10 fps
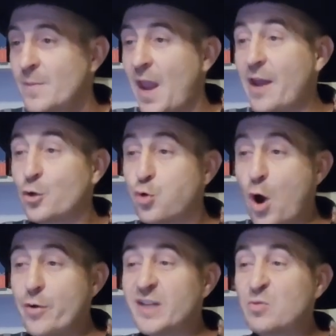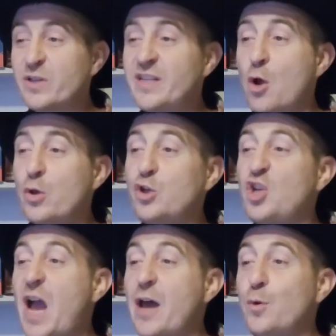And Cronus was the only
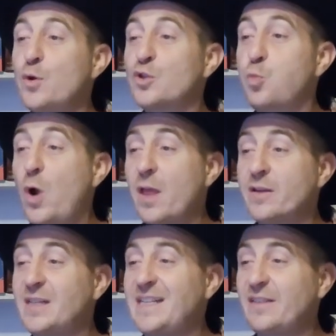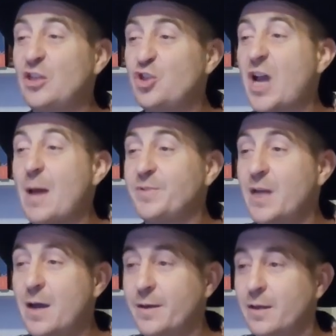child who was willing to get the job
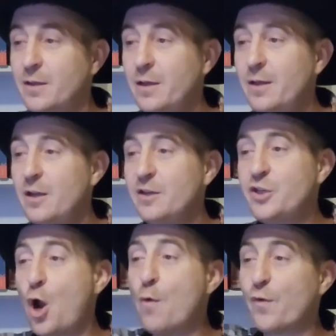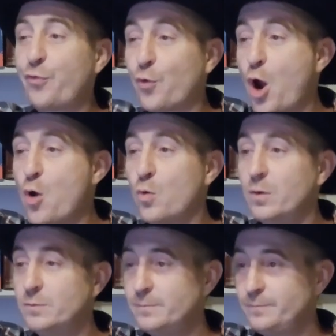done, to overthrow
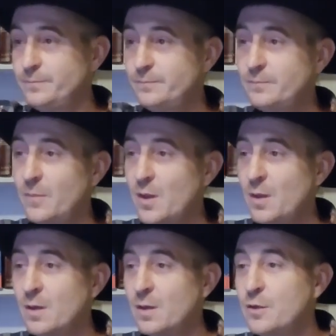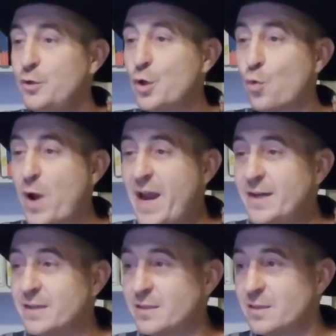
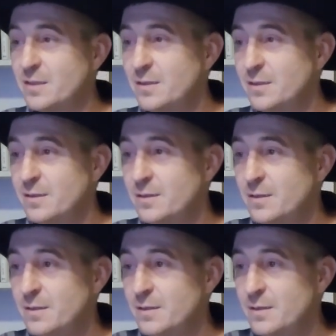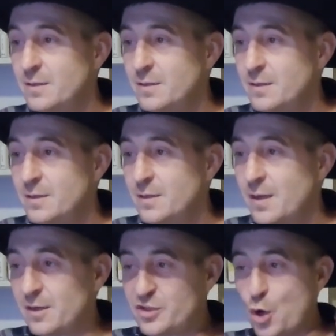Uranus.
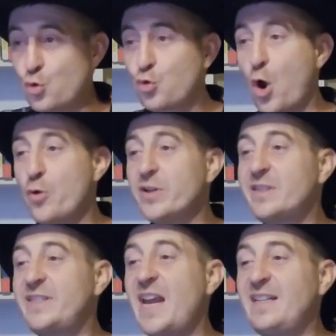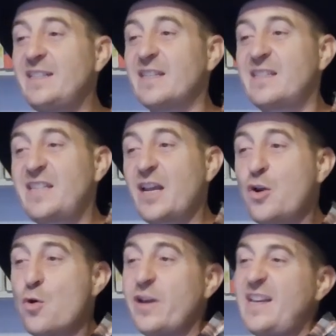And so Cronus takes the
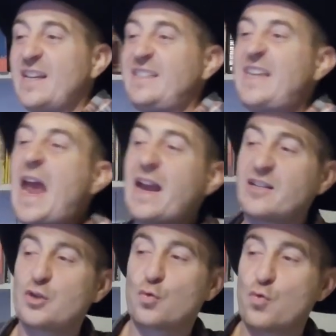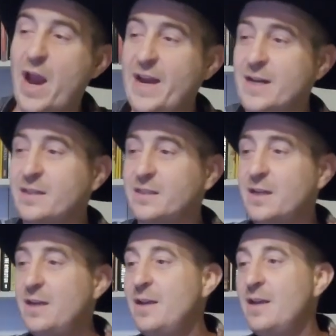sickle and he attacks Uranus
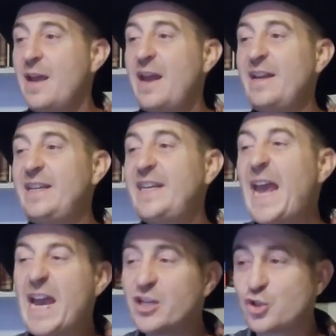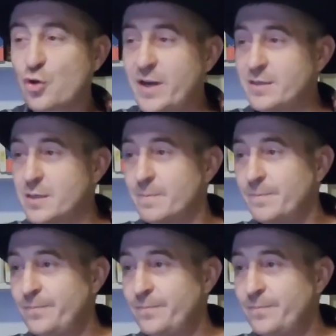and he castrates him.